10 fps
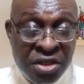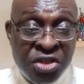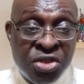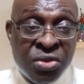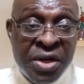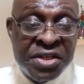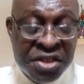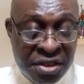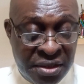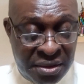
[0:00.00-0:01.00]

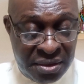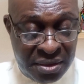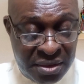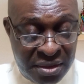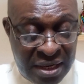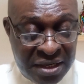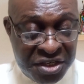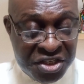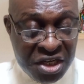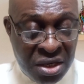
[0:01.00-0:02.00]
stressing that the
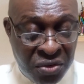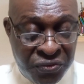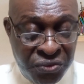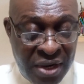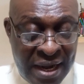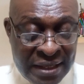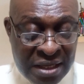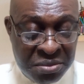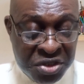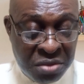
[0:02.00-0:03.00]
sale of food
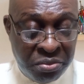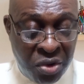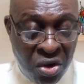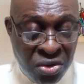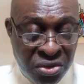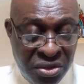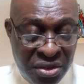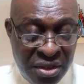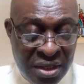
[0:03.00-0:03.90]
items in bulk